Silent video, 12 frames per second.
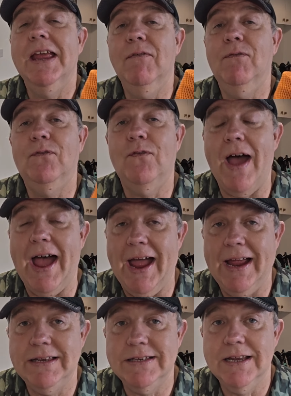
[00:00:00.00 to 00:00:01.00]
In
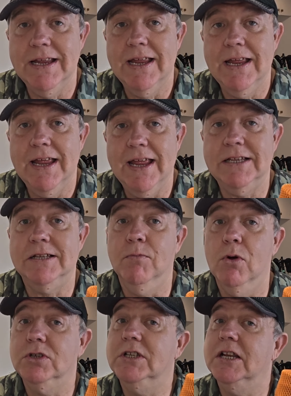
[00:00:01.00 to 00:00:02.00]
fact, it's the
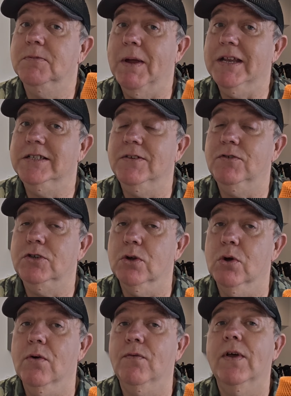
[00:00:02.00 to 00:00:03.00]
most expensive
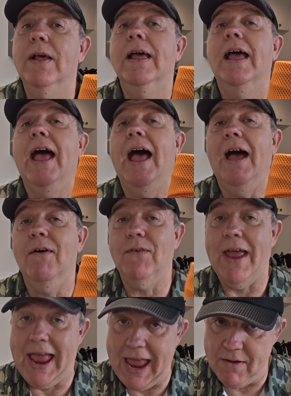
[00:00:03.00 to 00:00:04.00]
stove
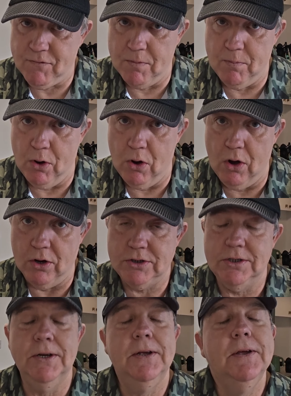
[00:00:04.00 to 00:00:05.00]
I've ever
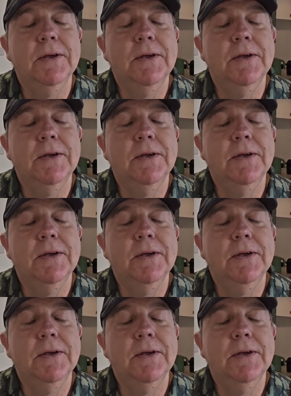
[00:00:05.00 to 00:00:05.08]
bought.